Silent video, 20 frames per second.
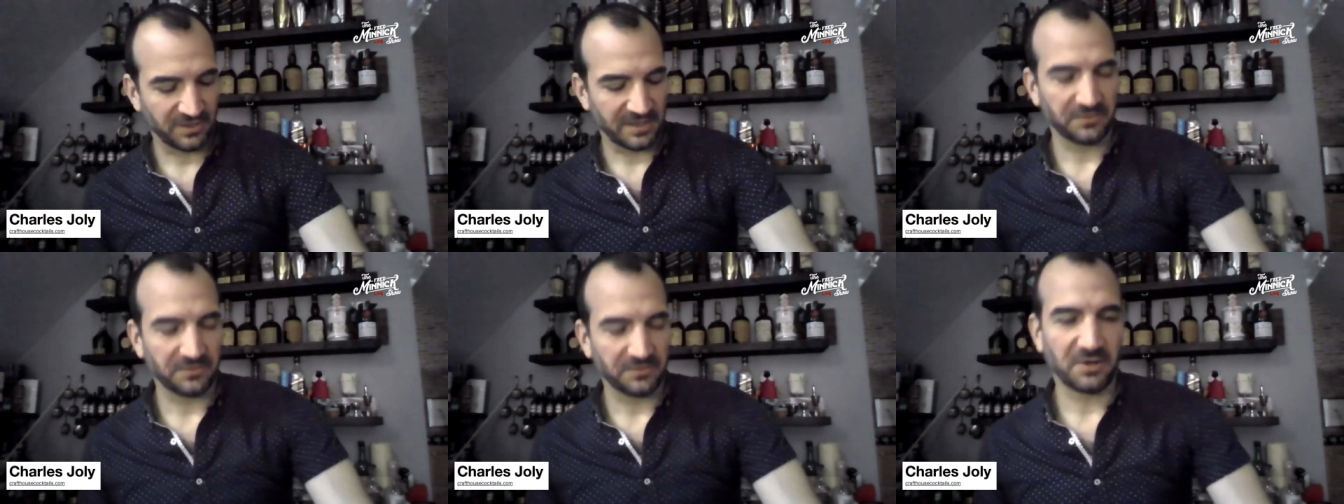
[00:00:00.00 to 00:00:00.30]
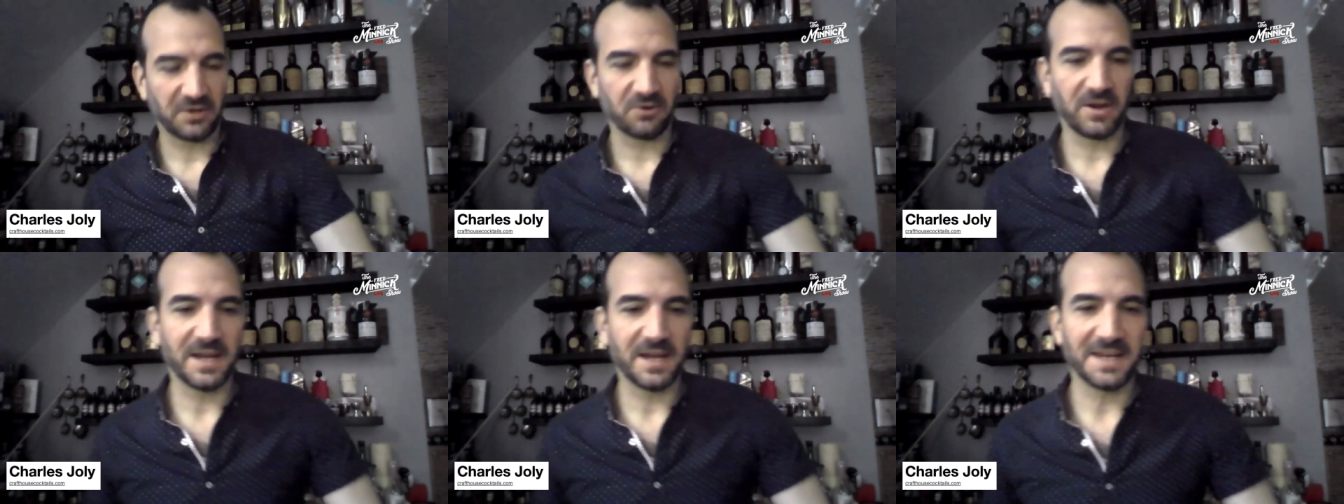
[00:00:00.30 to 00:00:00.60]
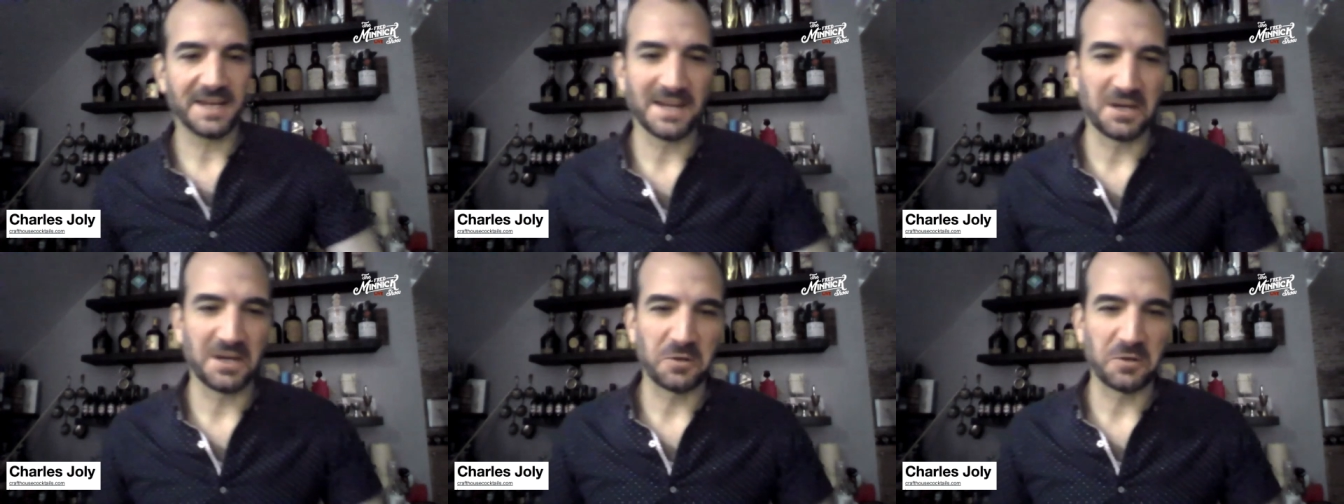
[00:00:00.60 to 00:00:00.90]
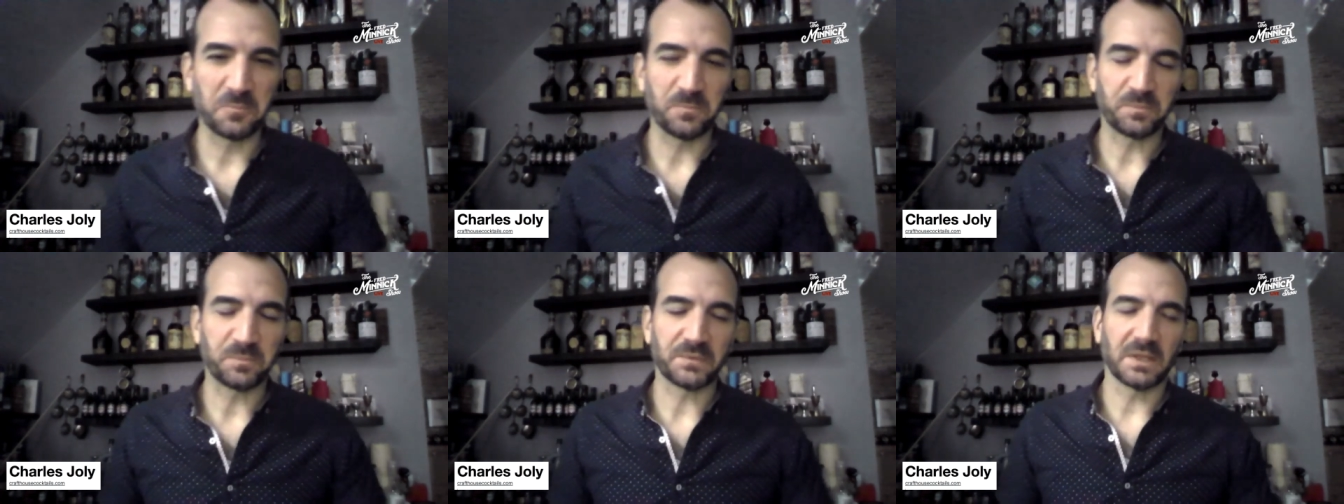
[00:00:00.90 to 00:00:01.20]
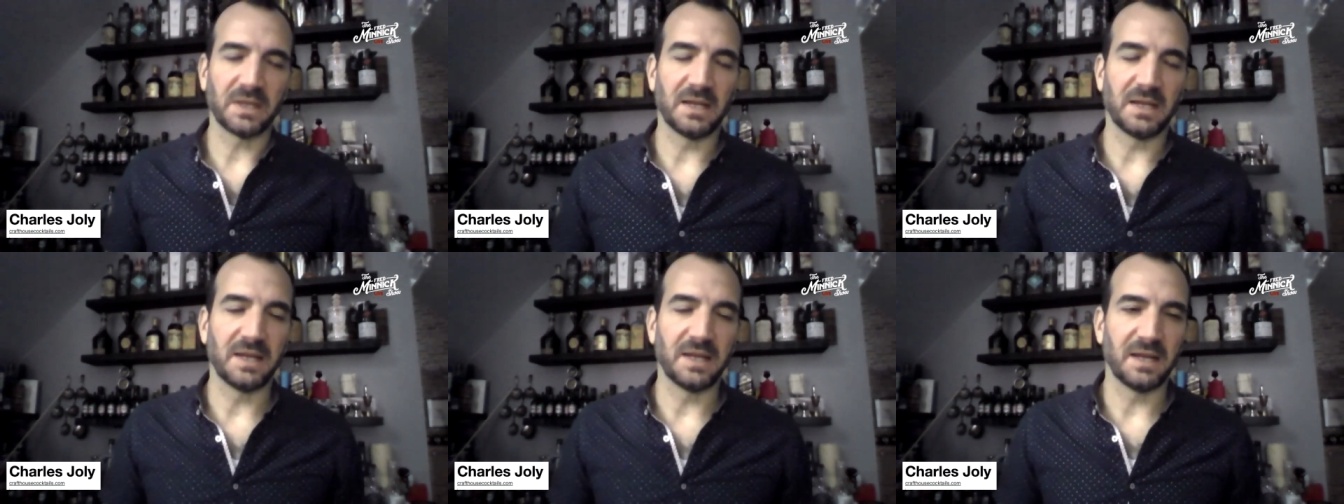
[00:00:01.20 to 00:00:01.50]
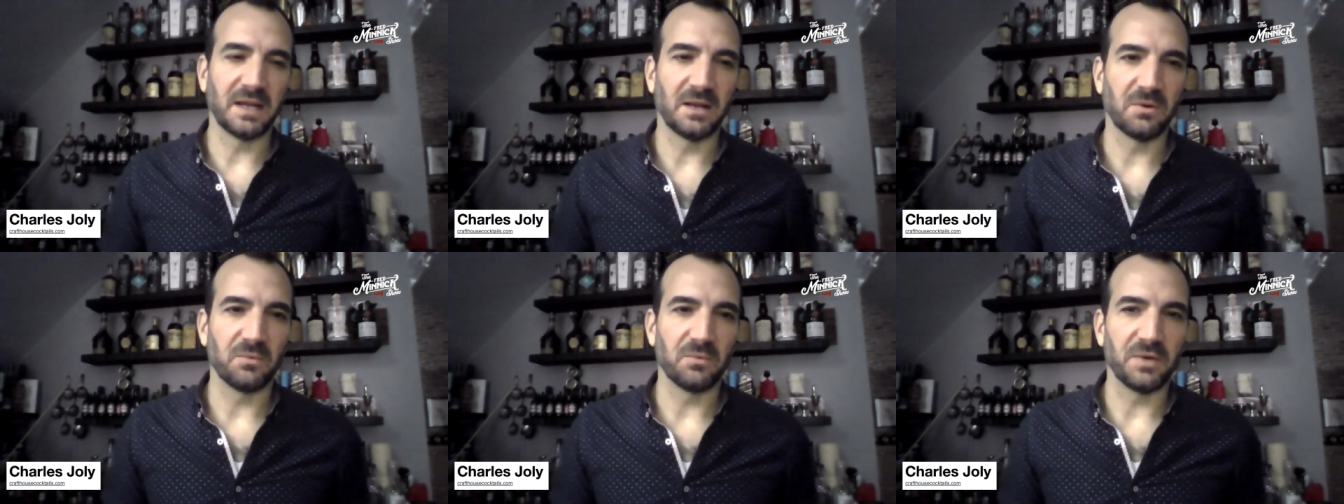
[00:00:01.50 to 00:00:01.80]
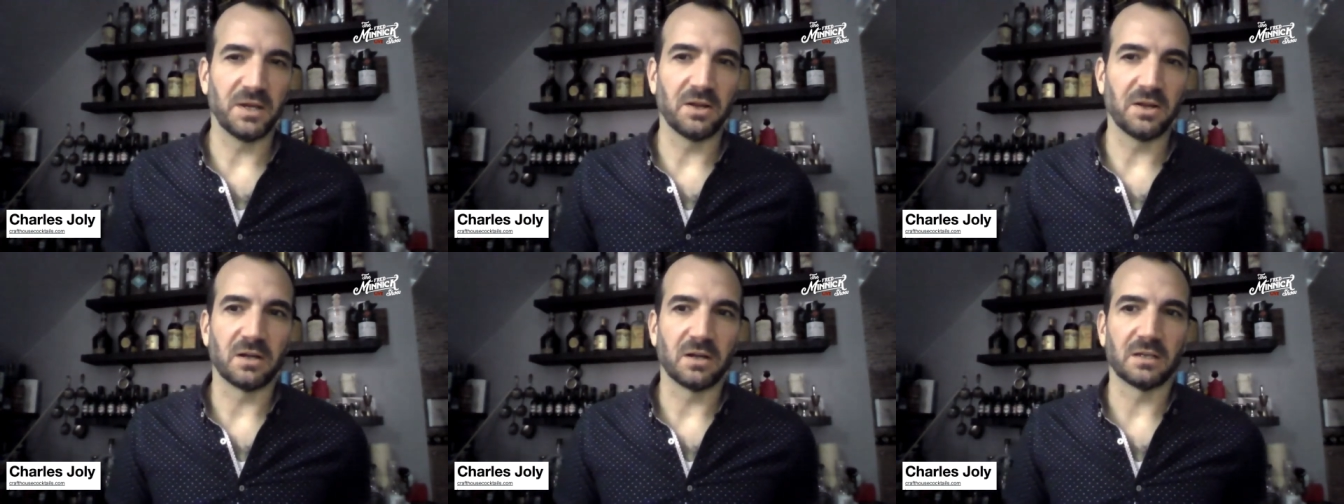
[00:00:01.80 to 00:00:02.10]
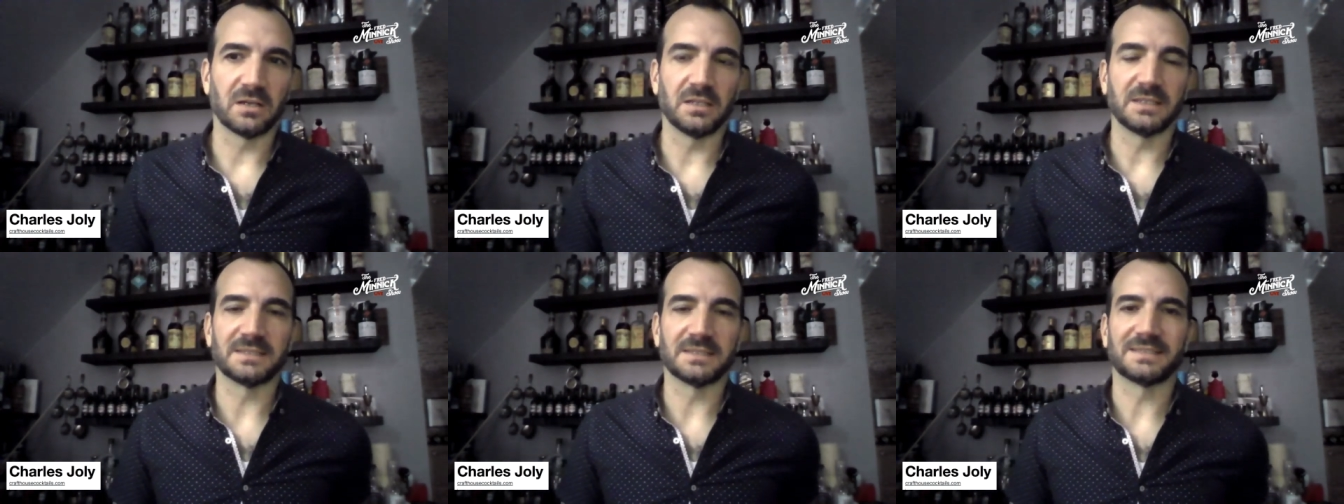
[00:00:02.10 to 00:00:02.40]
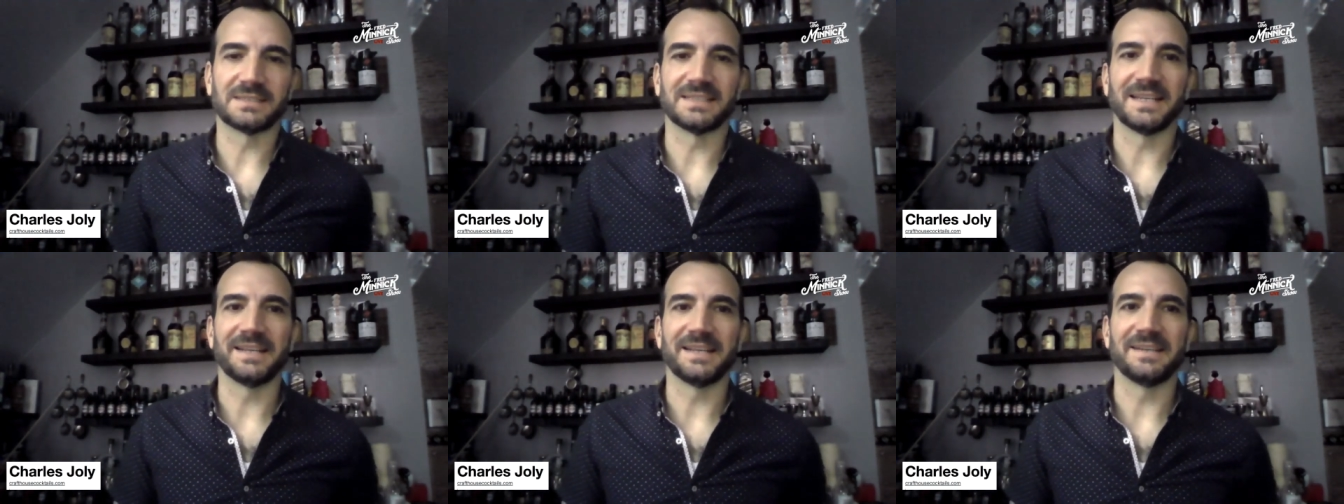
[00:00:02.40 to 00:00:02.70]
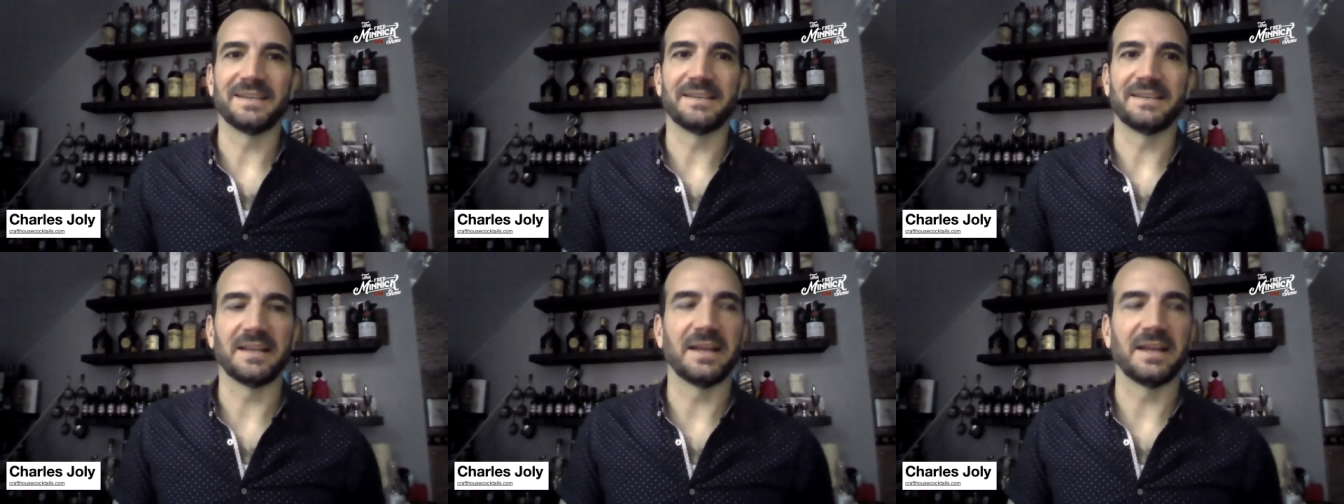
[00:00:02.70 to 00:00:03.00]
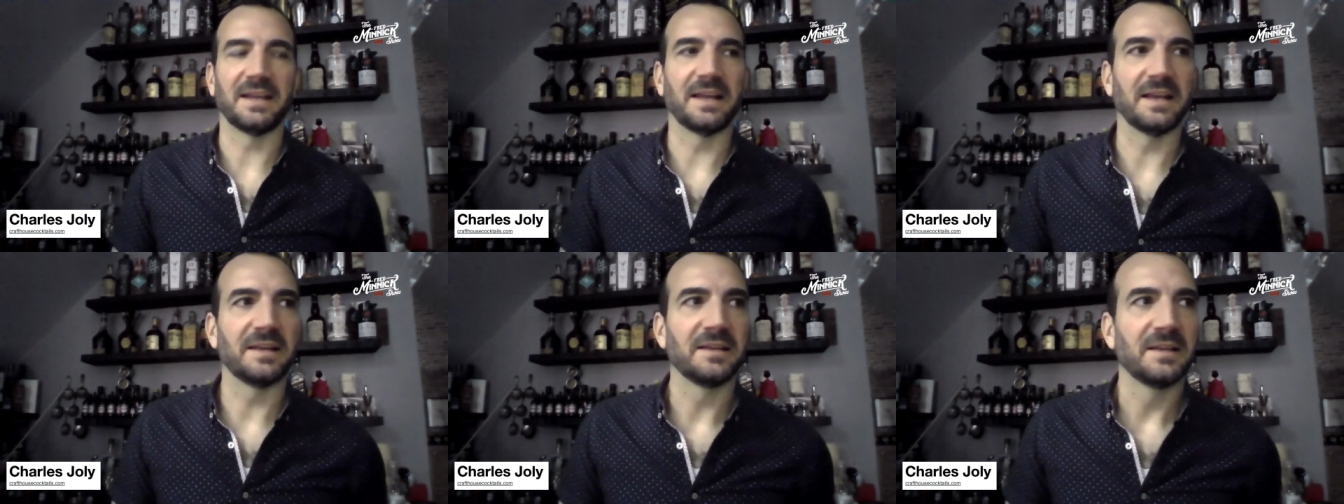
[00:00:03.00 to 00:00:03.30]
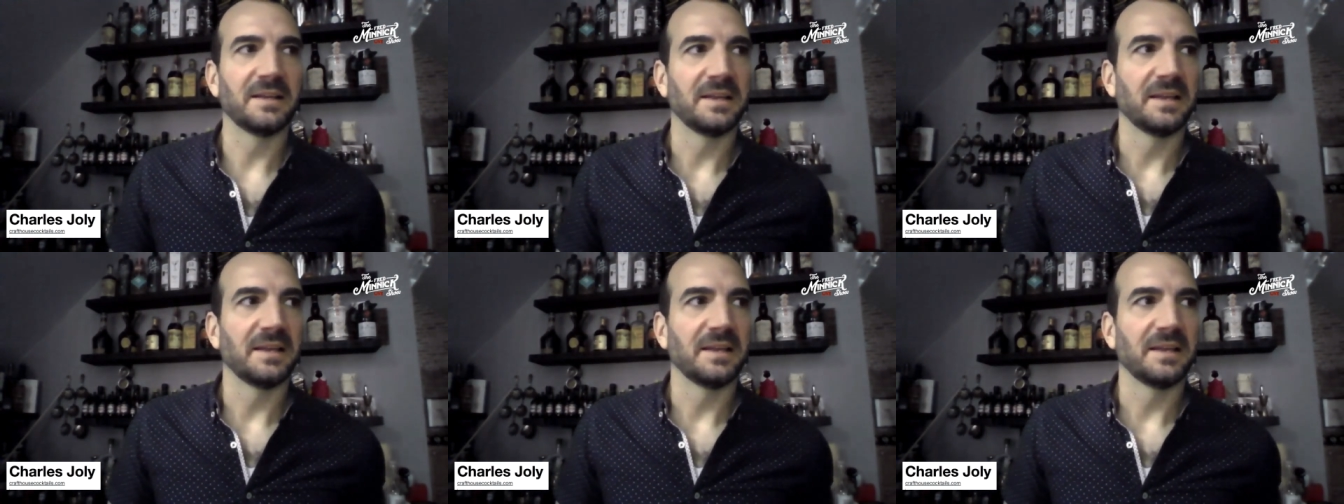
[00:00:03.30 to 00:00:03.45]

a great year, regardless, and